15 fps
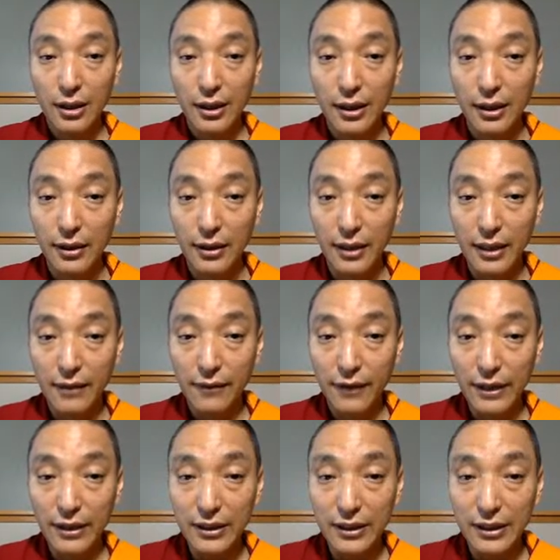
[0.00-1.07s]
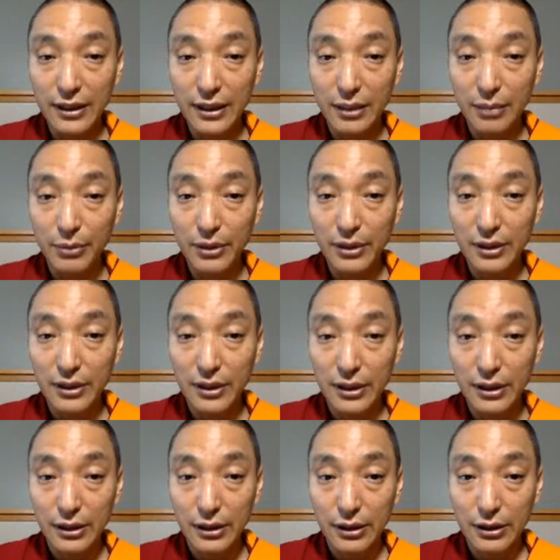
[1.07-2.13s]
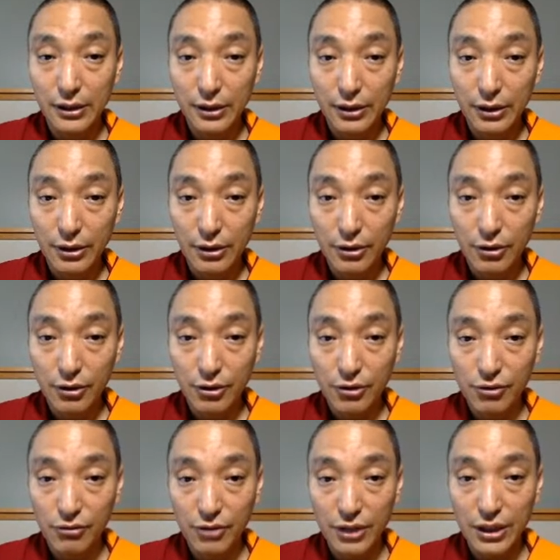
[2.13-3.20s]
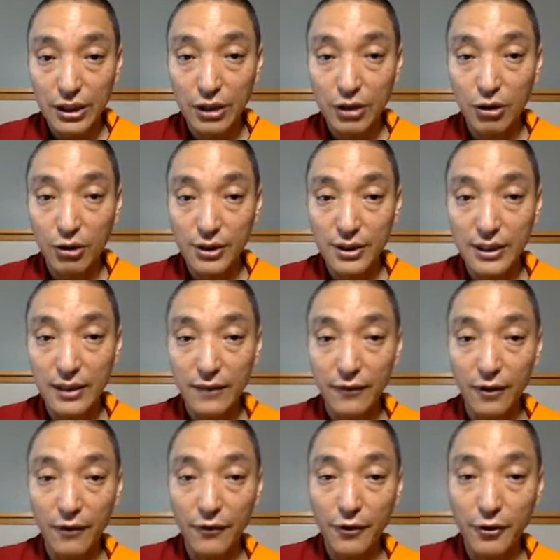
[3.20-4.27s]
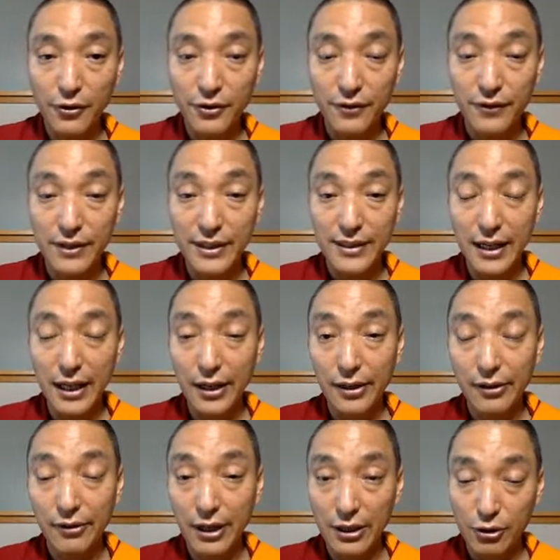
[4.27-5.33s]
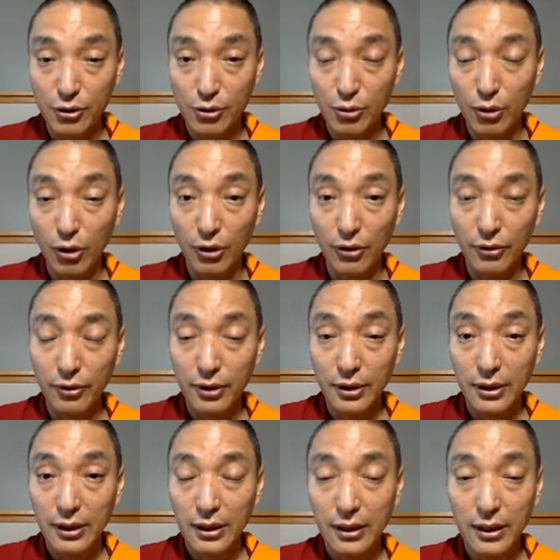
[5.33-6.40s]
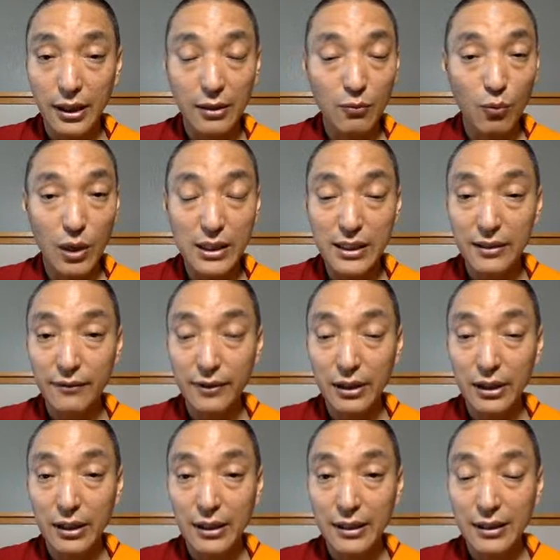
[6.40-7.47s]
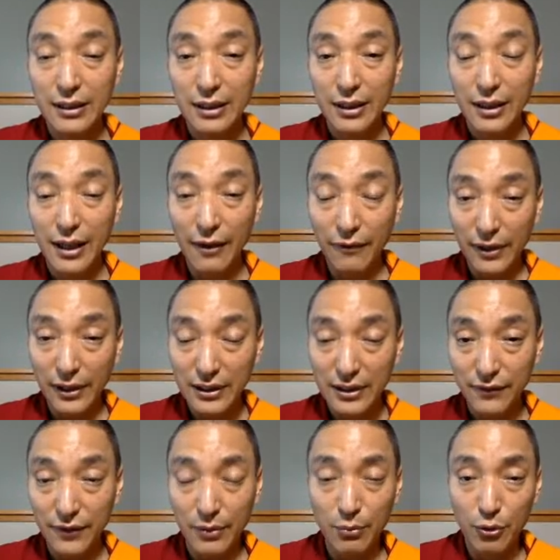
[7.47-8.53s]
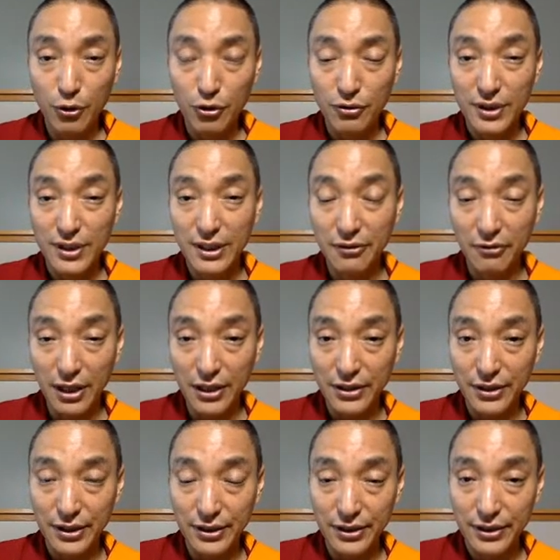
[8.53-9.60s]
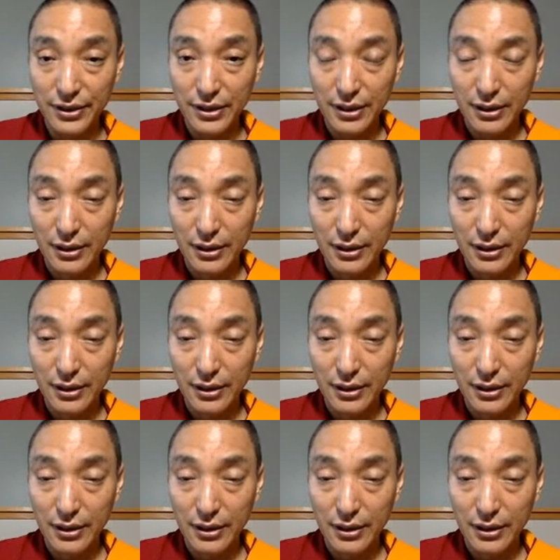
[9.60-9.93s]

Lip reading: And then finally, completely ridding yourself of thoughts of desire and so on. Then whatever afflictive emotions arises,